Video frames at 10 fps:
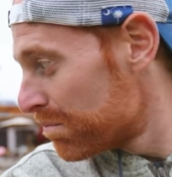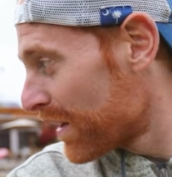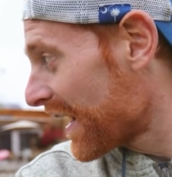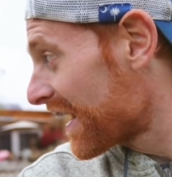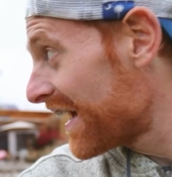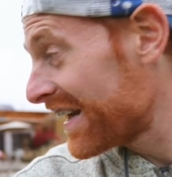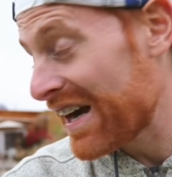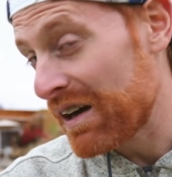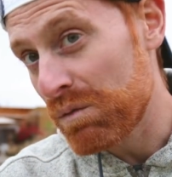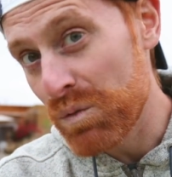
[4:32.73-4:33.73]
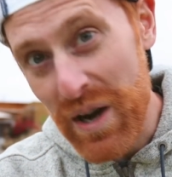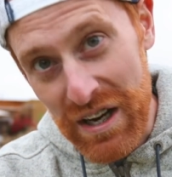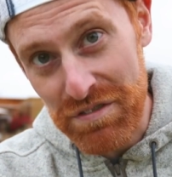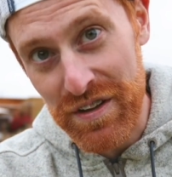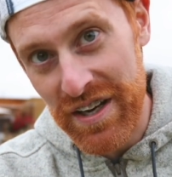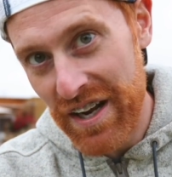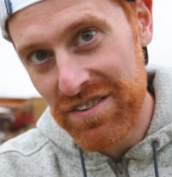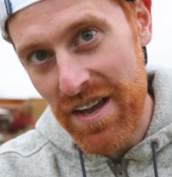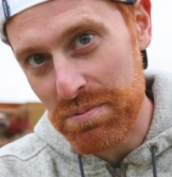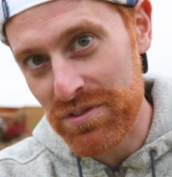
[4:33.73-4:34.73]
But I cannot wait for the
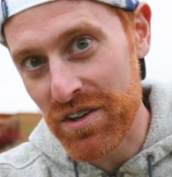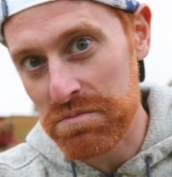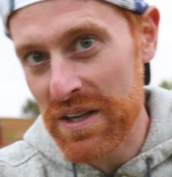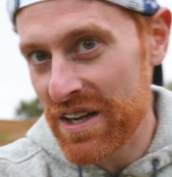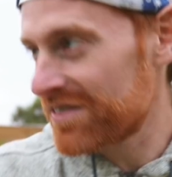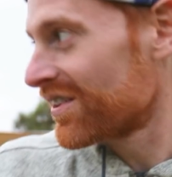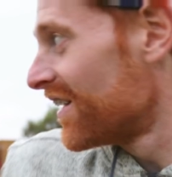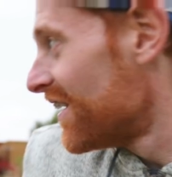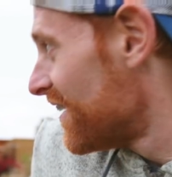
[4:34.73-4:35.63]
next episode because